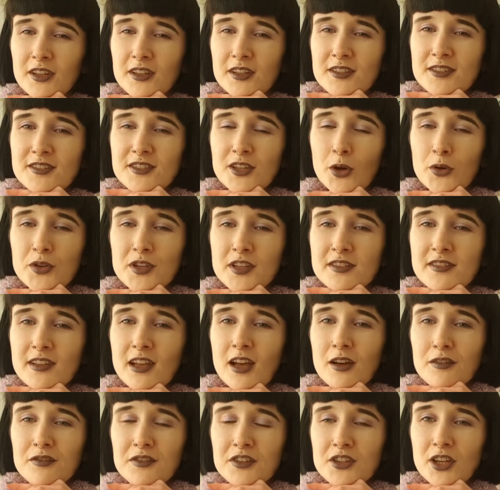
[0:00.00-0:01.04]
you sew
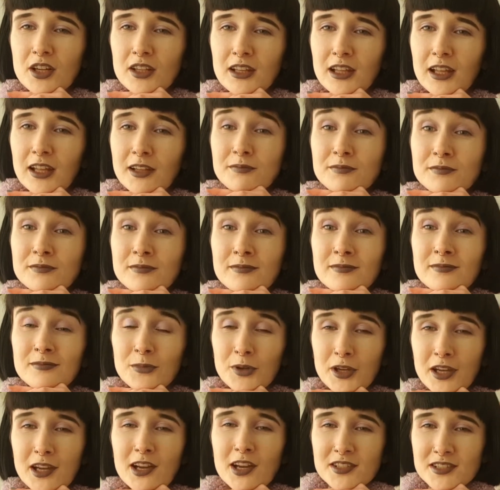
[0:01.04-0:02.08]
yourself and you're like,
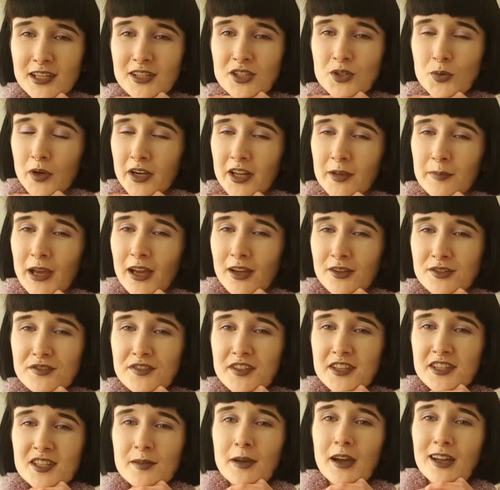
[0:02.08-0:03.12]
well, it costs like
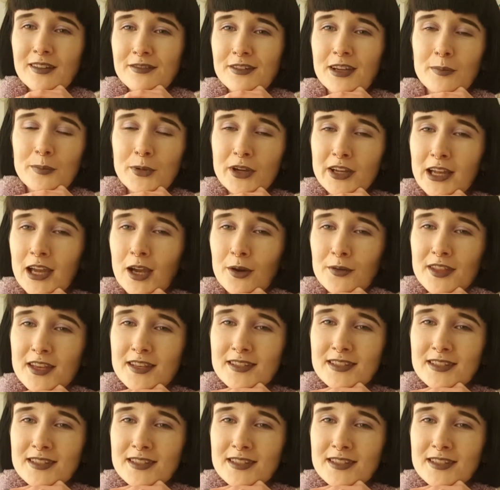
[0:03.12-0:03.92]
£20 for this amount of fabric.